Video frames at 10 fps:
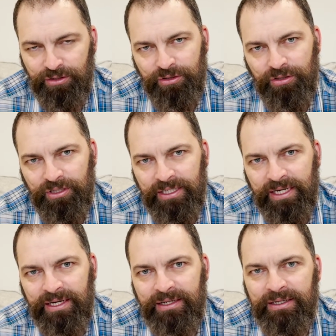call
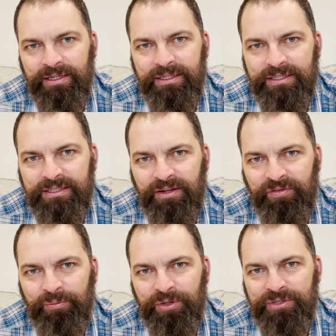ahead, and if
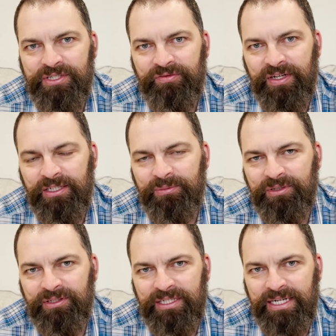a boat's
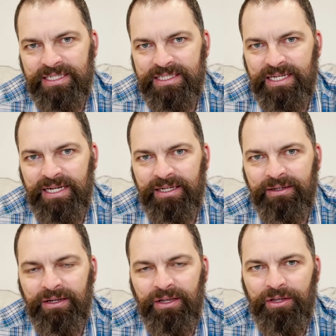available the next day,
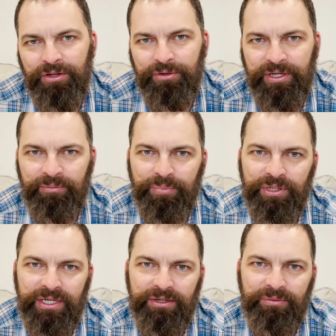you can
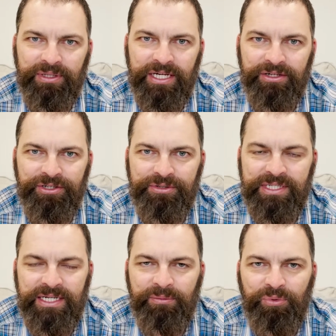book it without
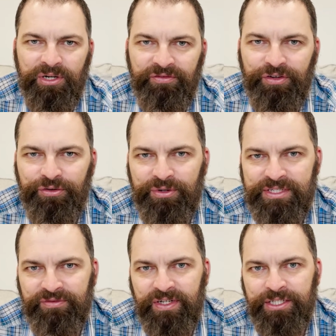using up one of your
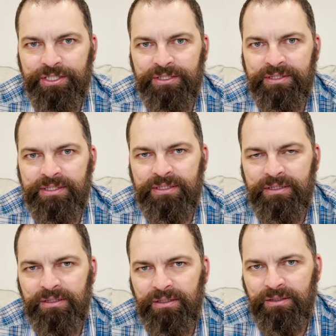reservations.
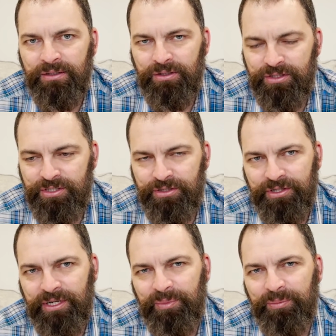Also, you
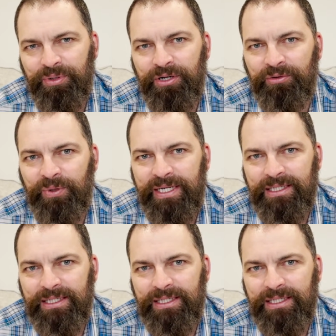can be put on wait